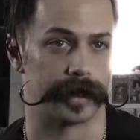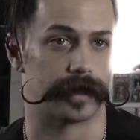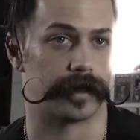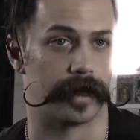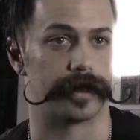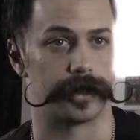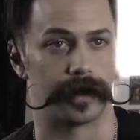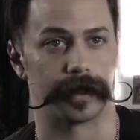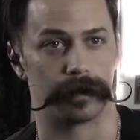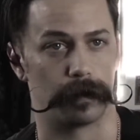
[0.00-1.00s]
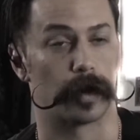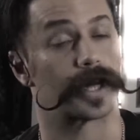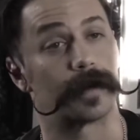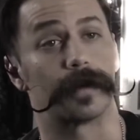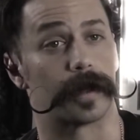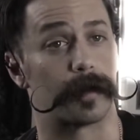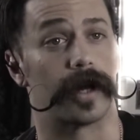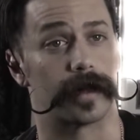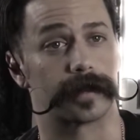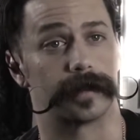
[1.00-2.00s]
turned out enjoying working with the
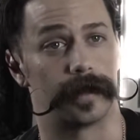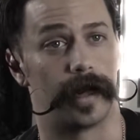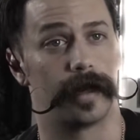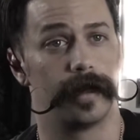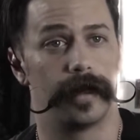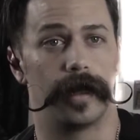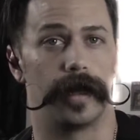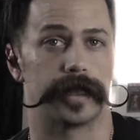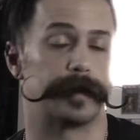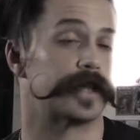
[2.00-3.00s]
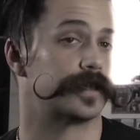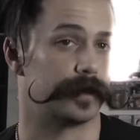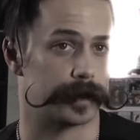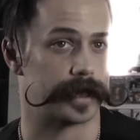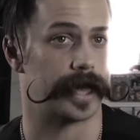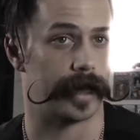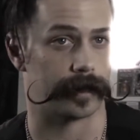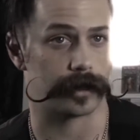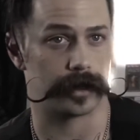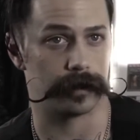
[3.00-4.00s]
products a lot, especially with today
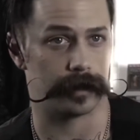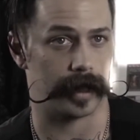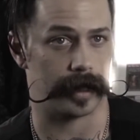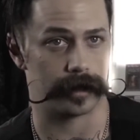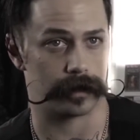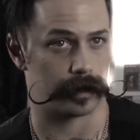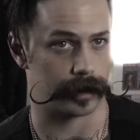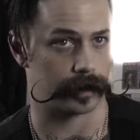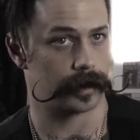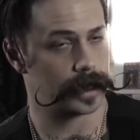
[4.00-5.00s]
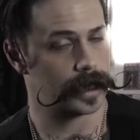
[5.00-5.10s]
in the shoot with the editorial